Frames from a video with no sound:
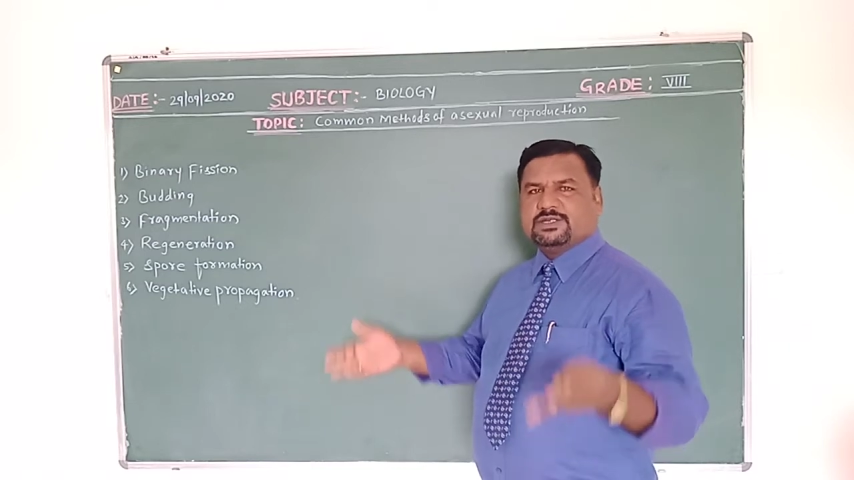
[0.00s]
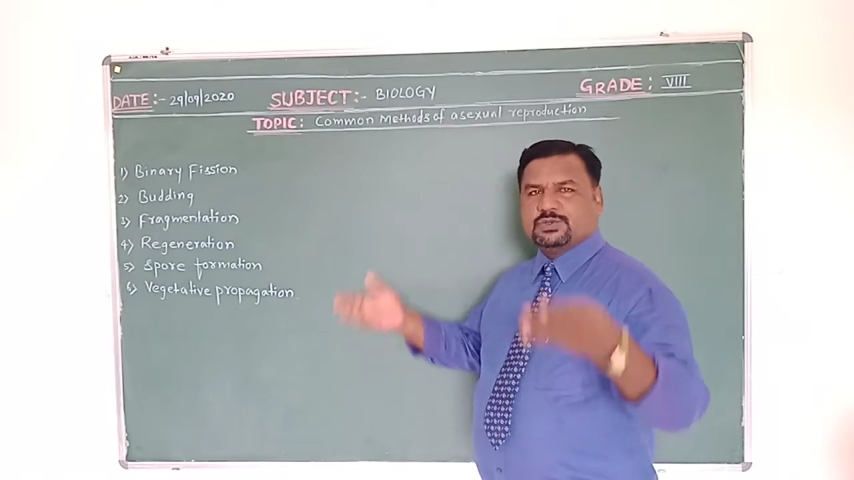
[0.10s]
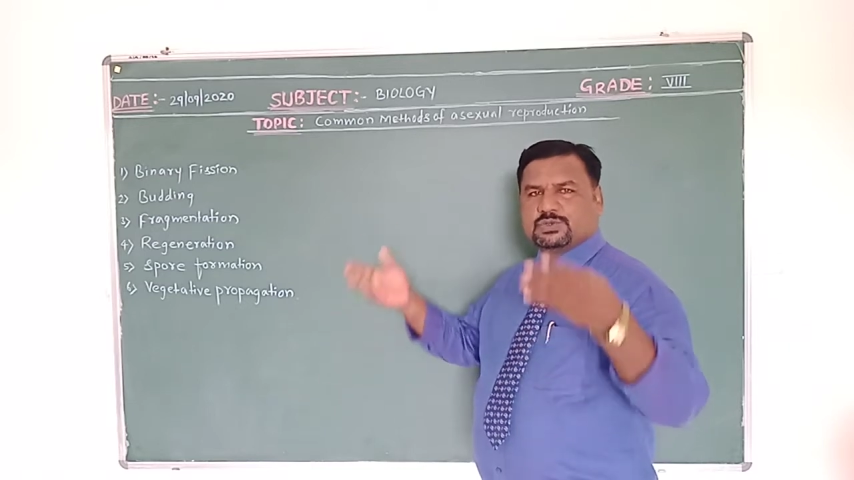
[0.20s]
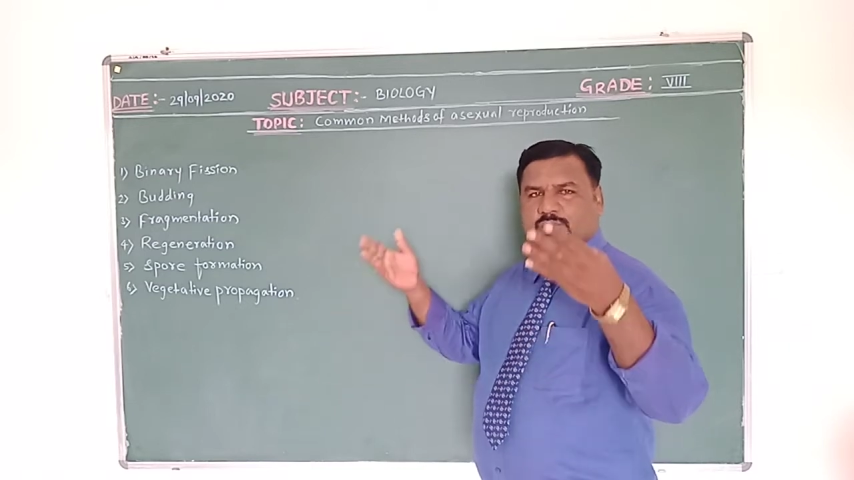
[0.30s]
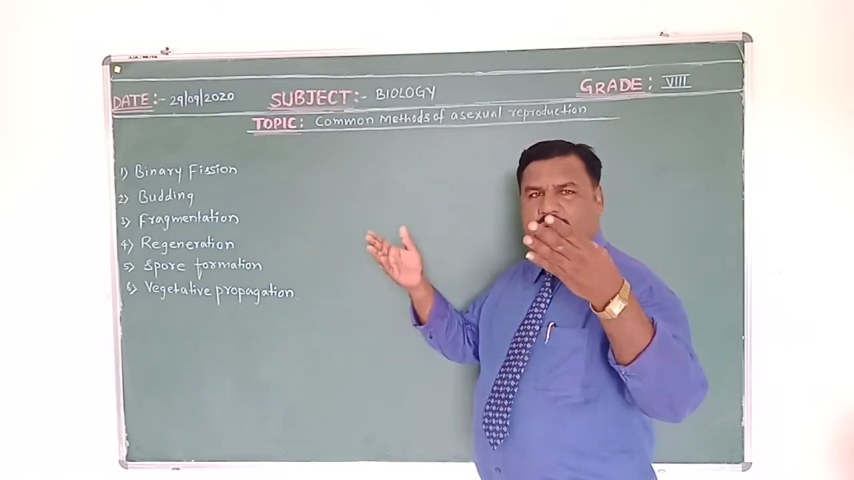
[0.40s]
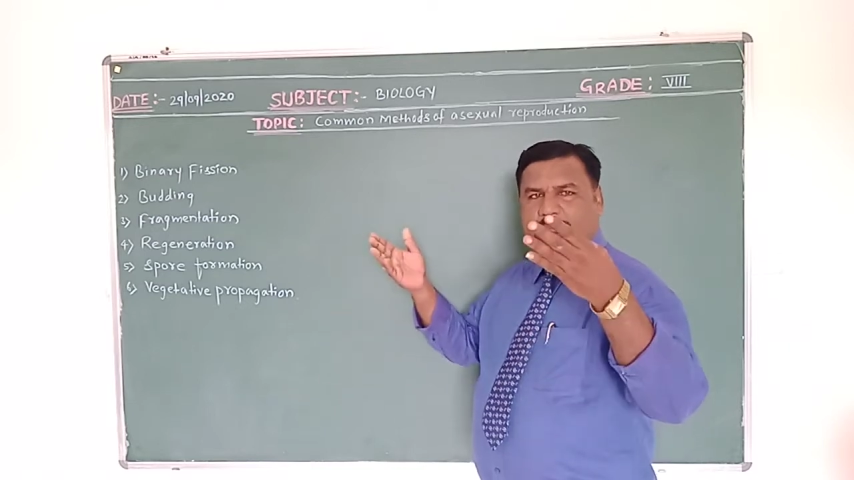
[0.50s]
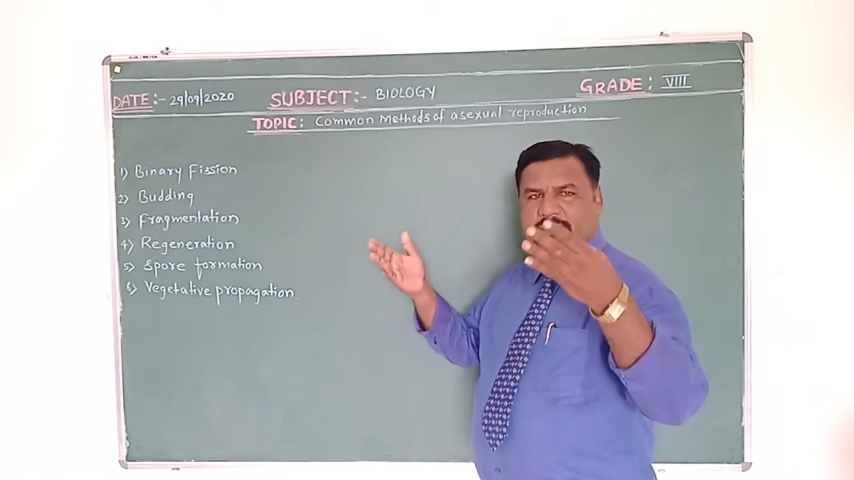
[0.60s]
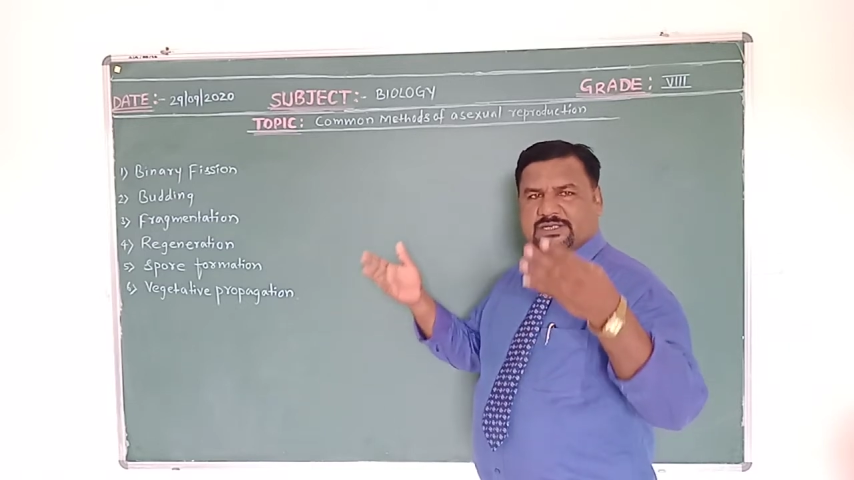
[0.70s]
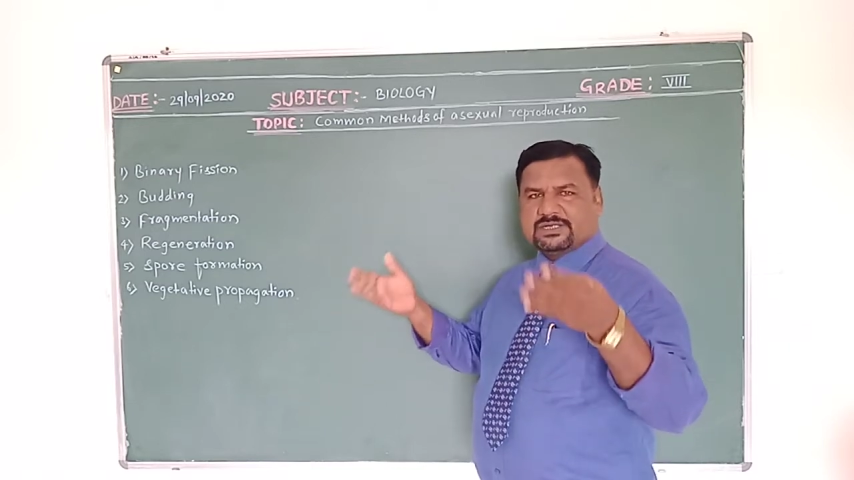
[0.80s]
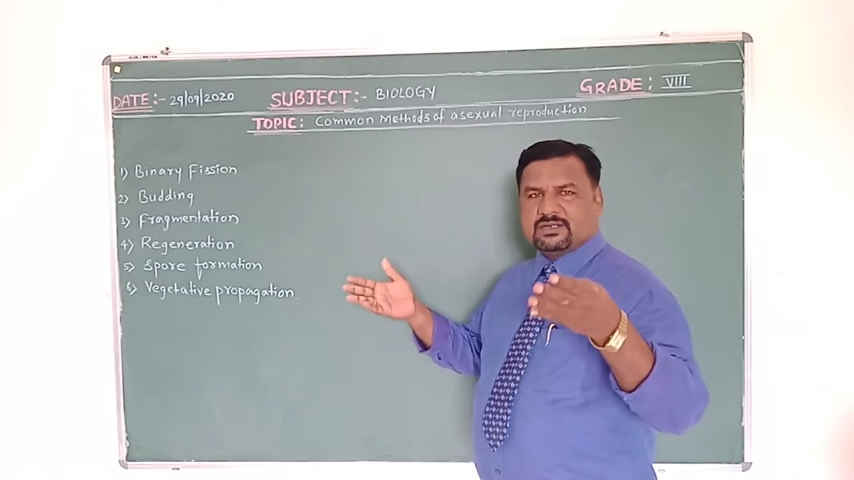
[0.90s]
due to
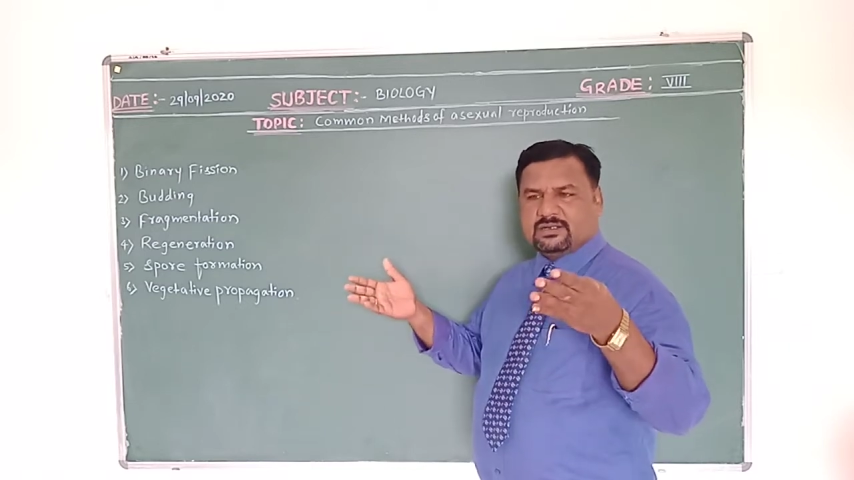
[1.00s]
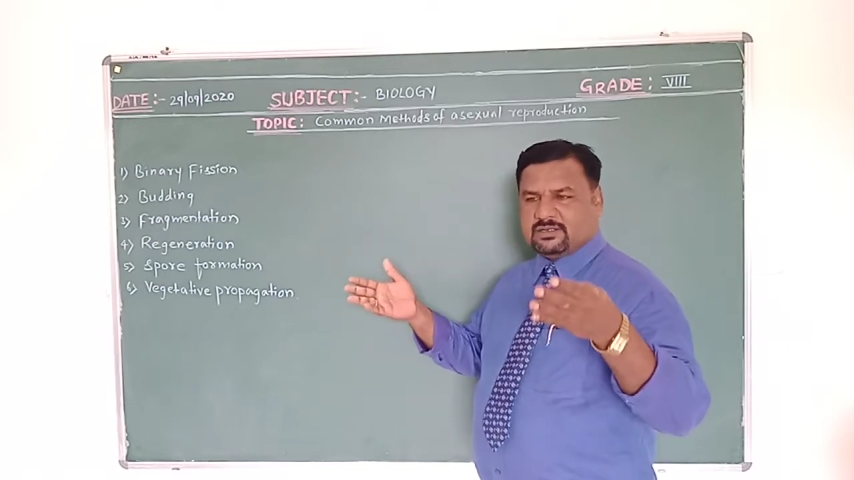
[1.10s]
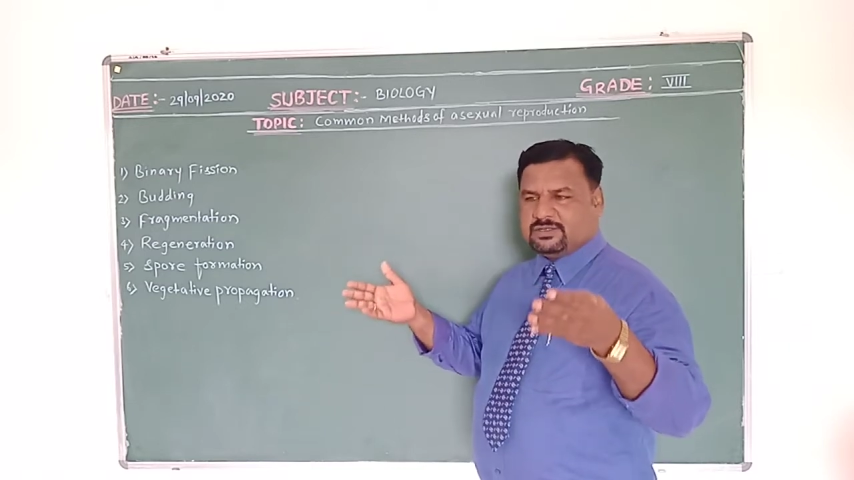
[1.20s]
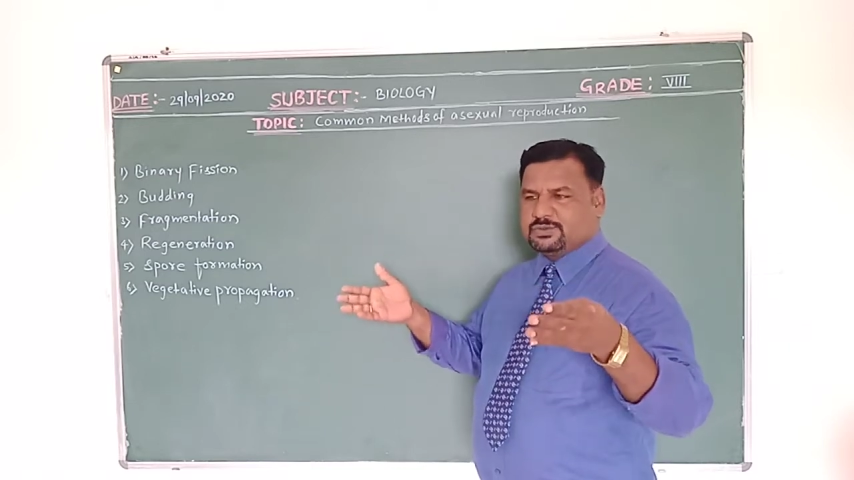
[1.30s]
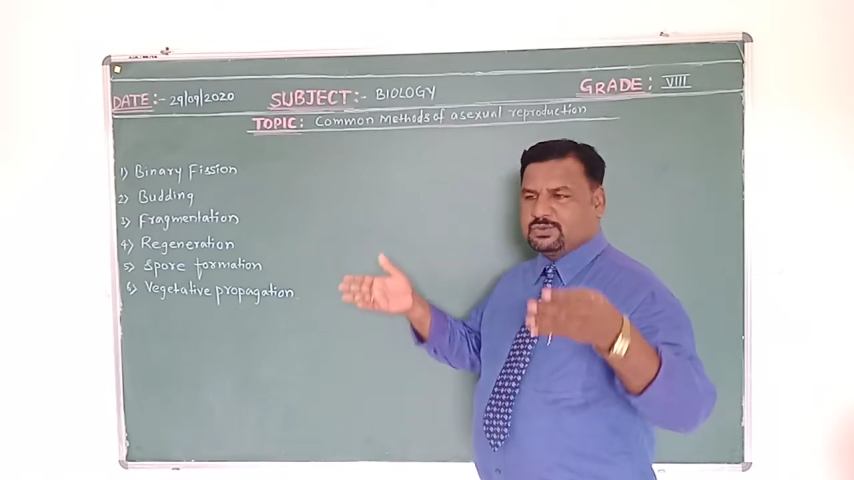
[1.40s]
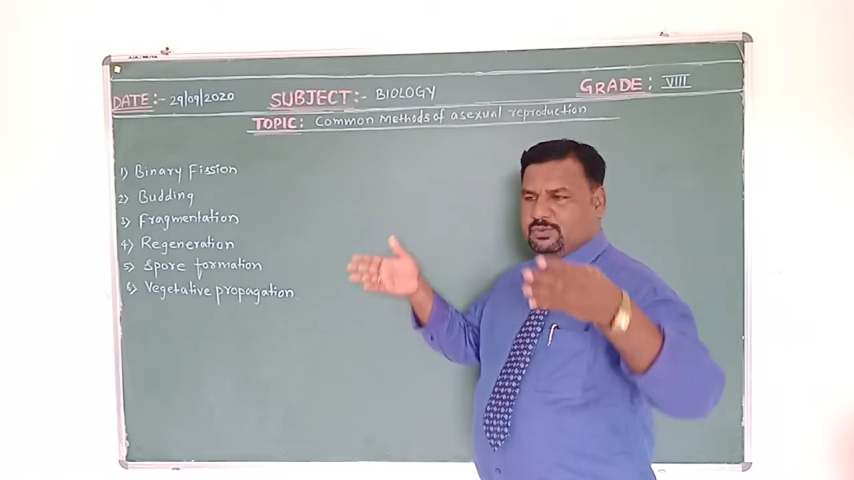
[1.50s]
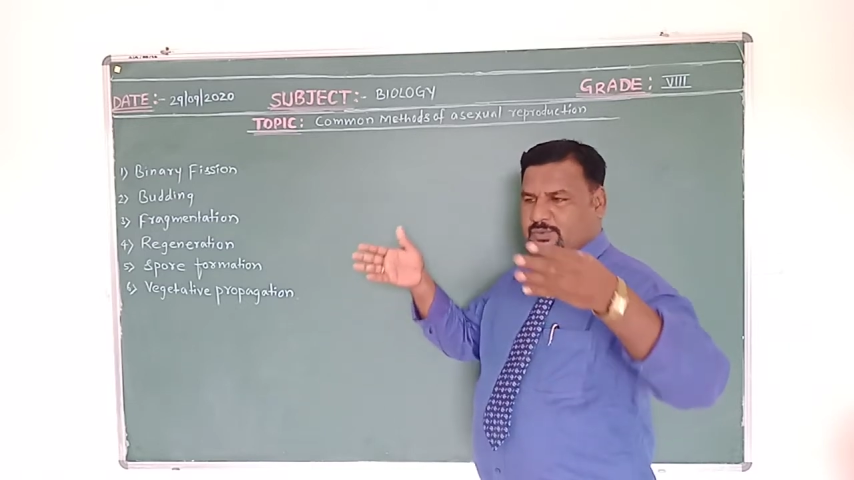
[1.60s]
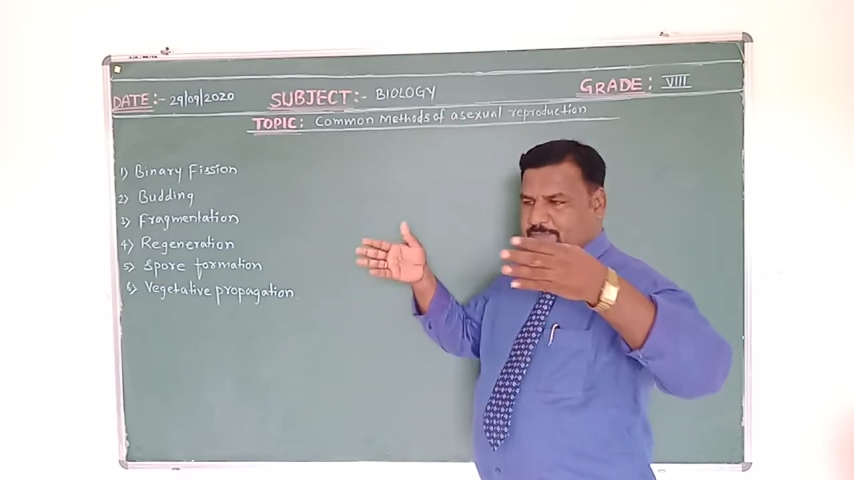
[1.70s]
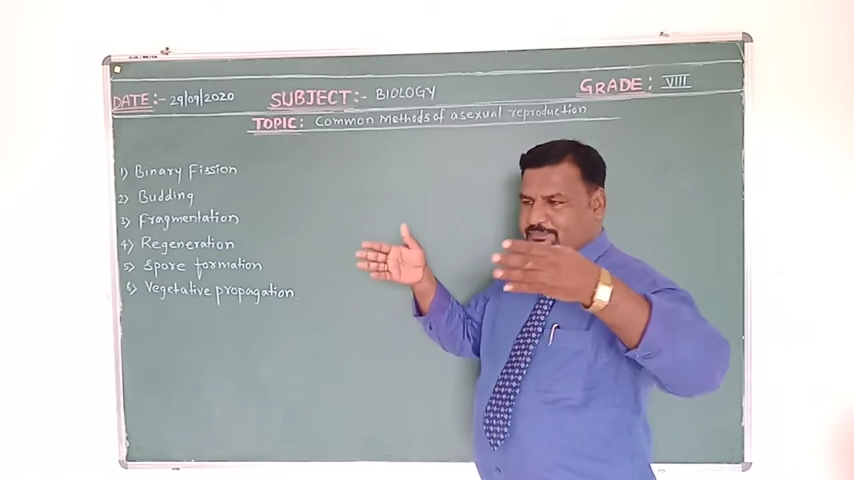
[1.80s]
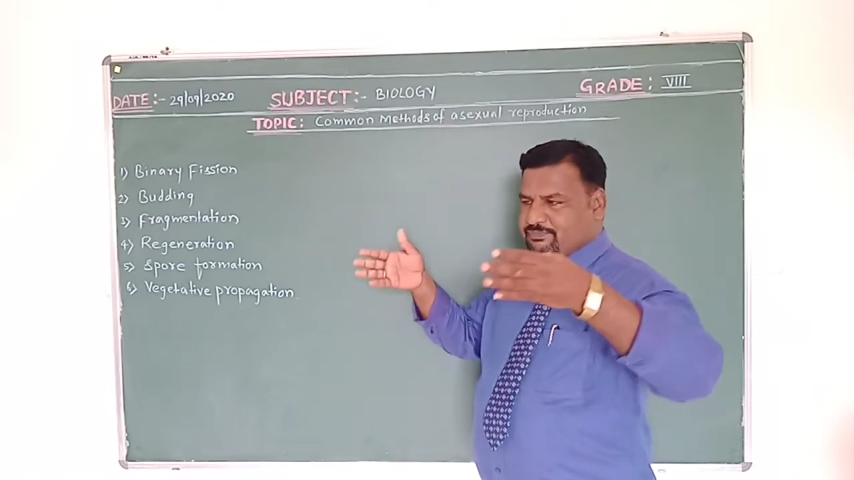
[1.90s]
due
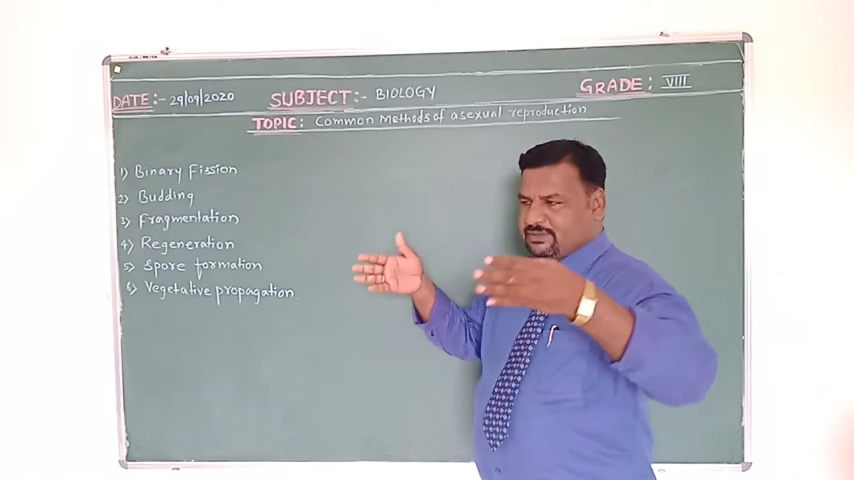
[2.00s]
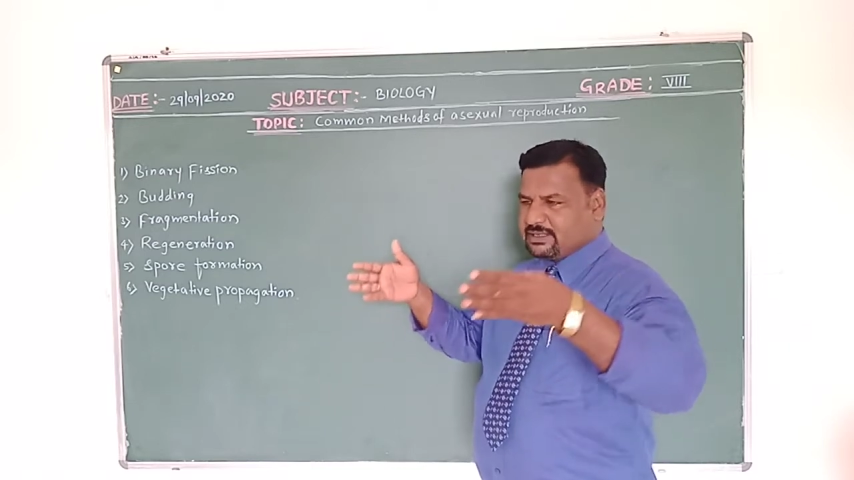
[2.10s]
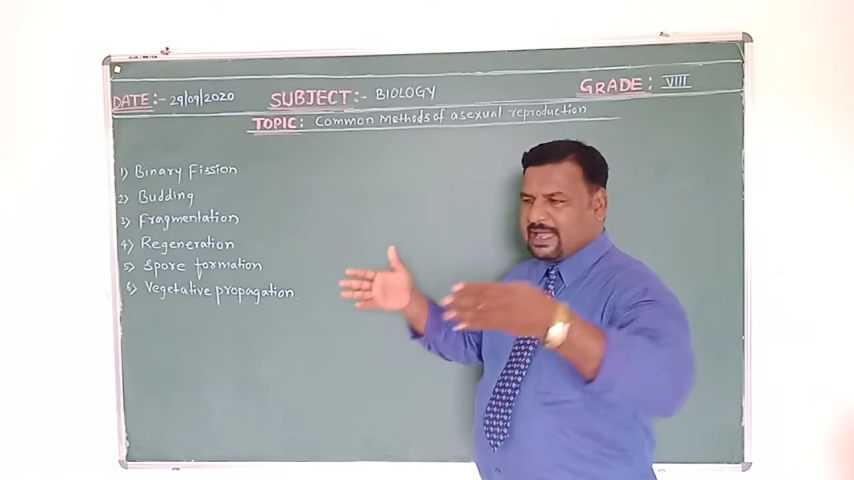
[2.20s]
to